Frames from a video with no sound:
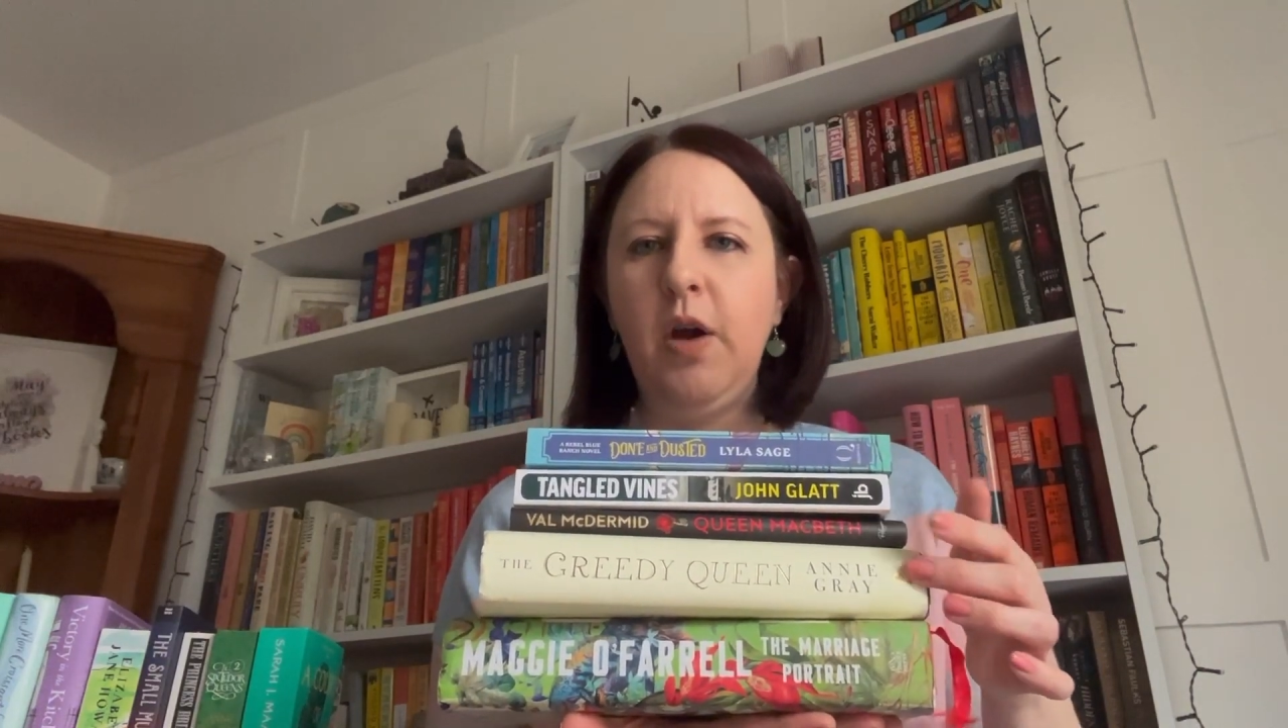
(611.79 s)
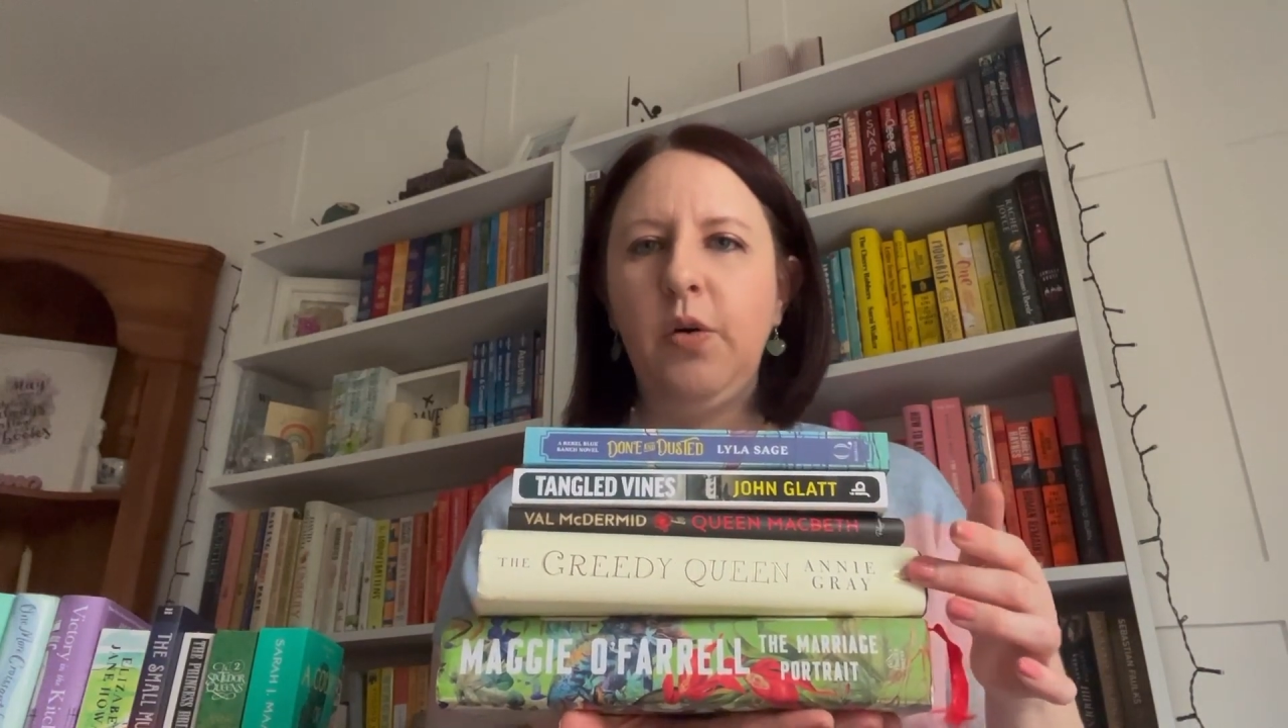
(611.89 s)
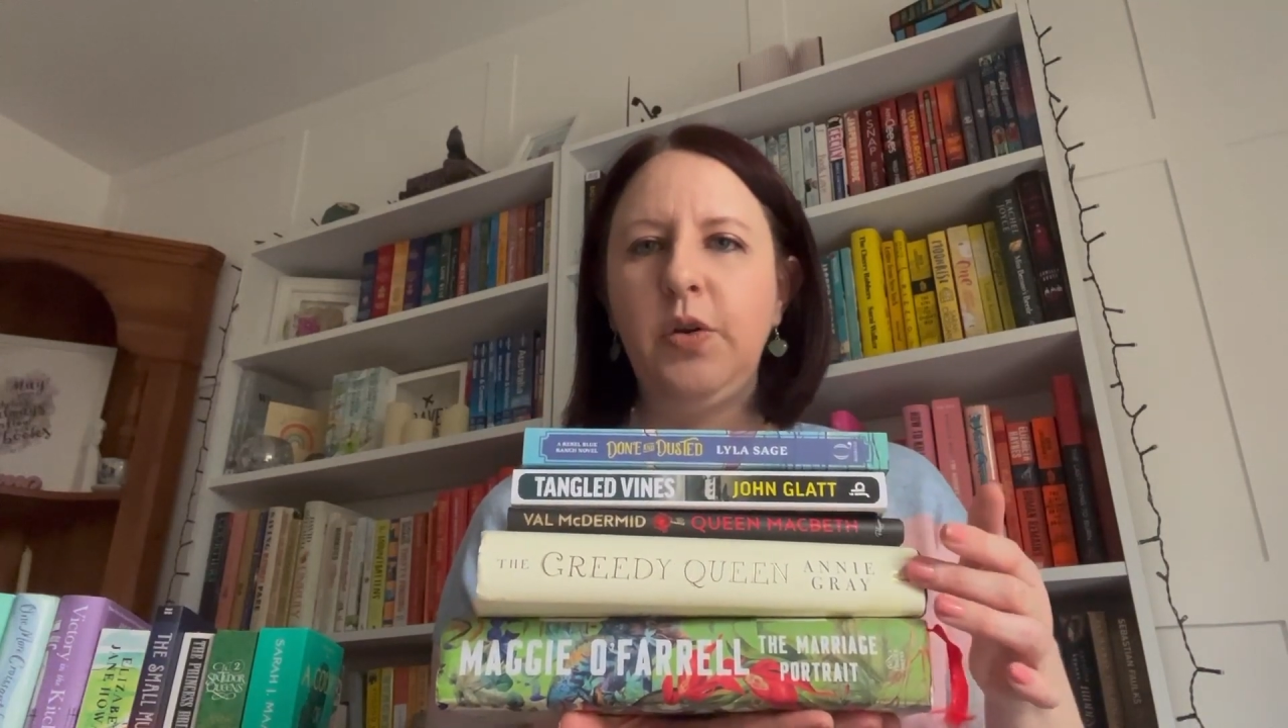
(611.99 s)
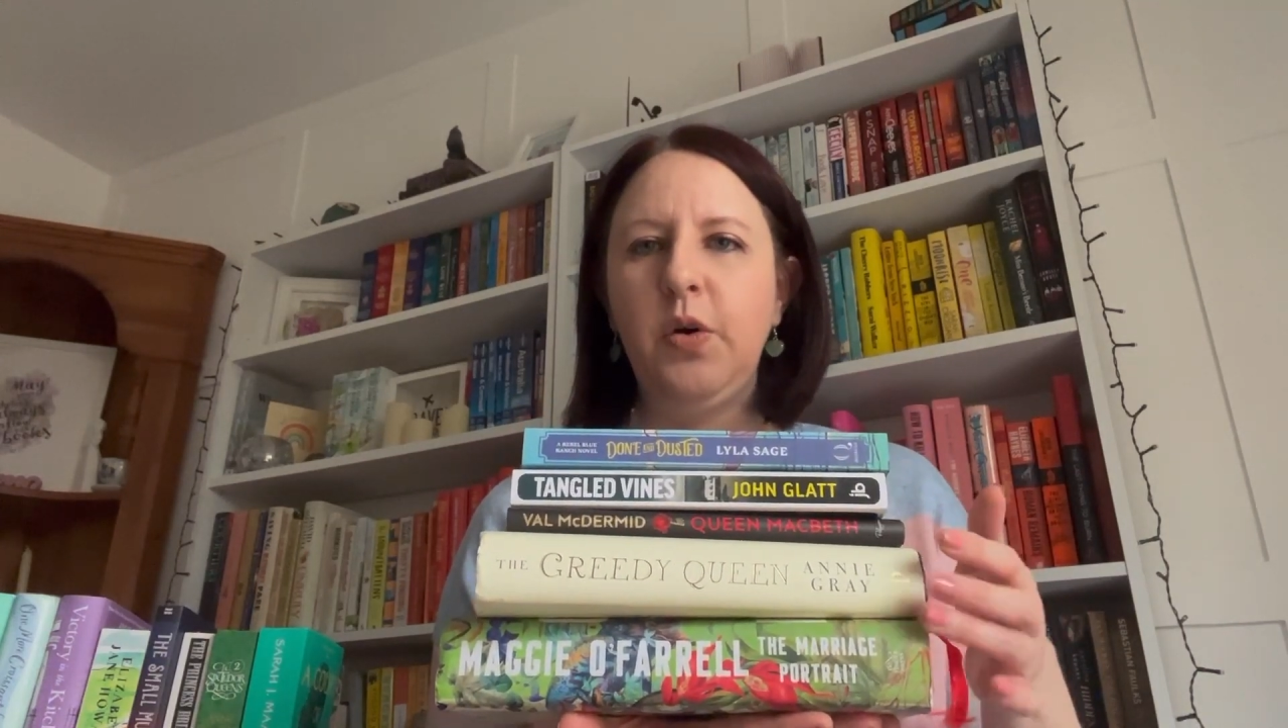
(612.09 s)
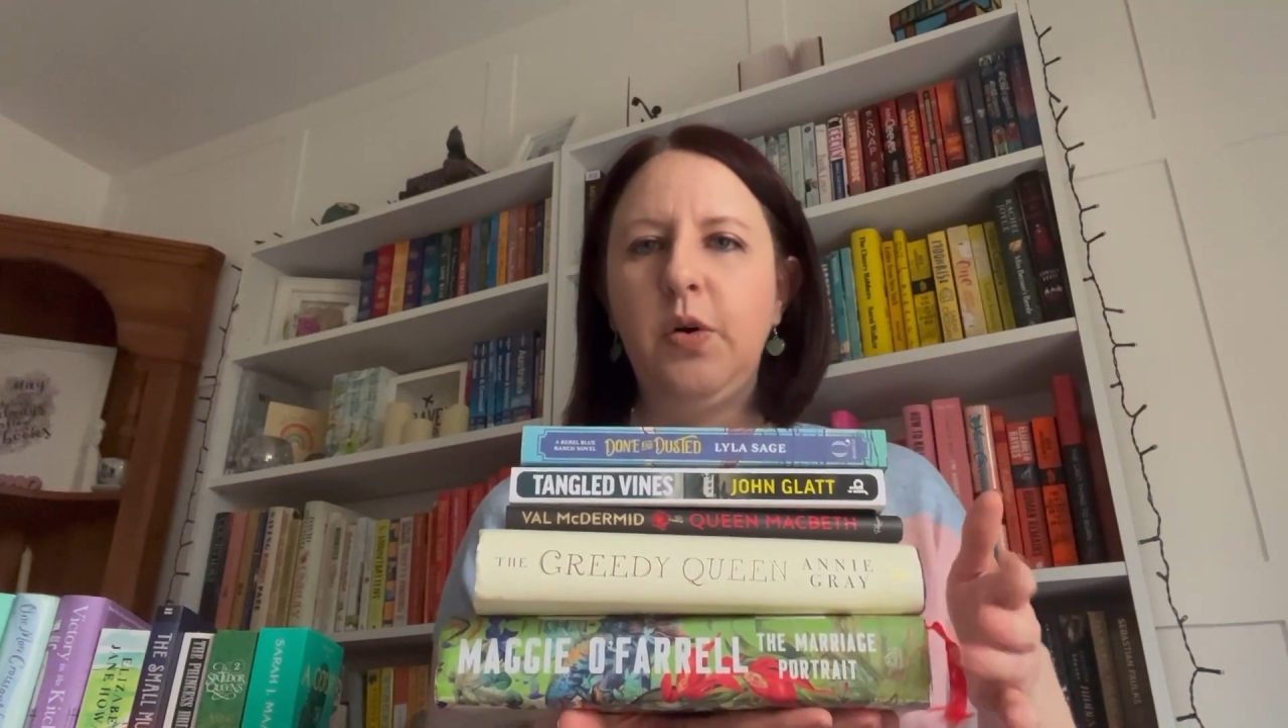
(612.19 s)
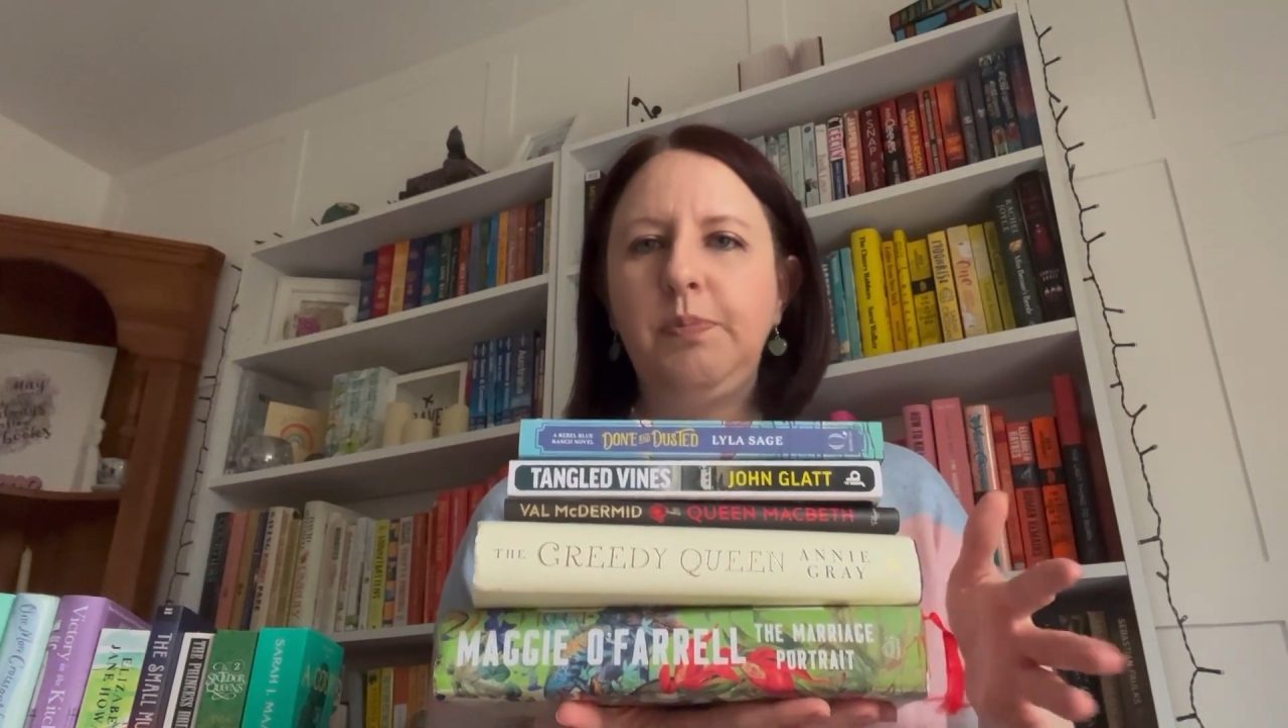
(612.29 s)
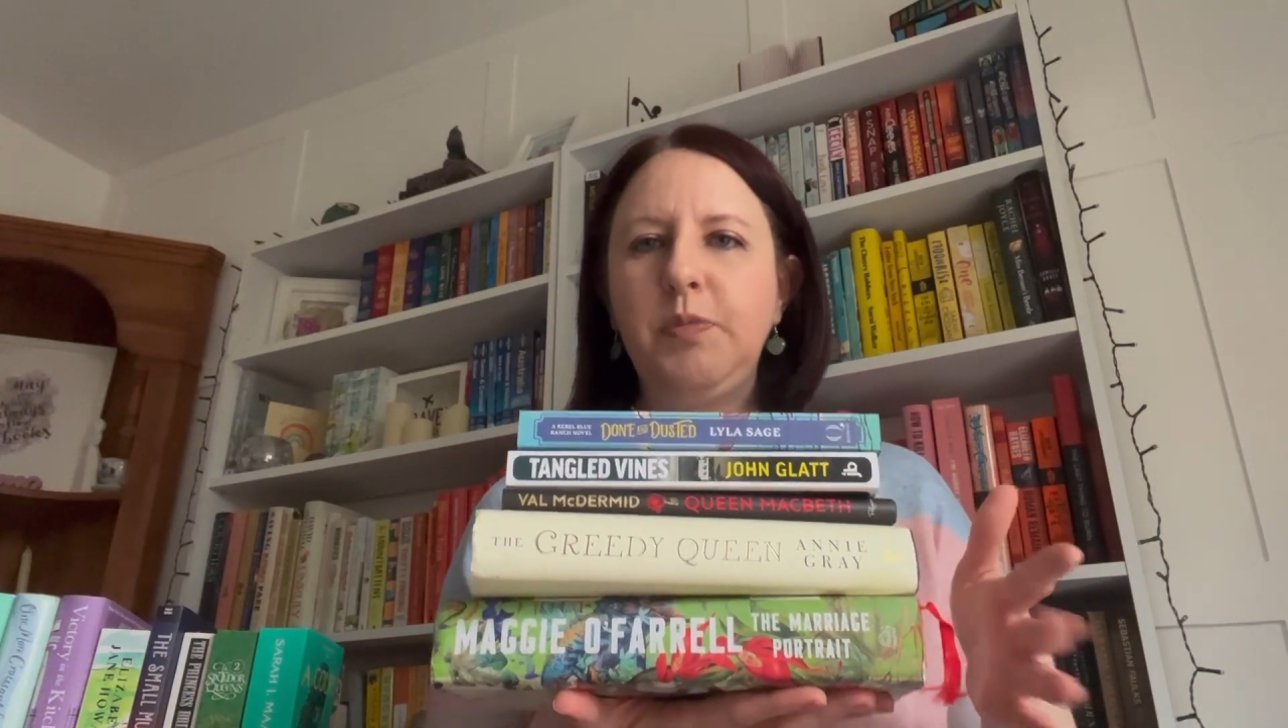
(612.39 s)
on your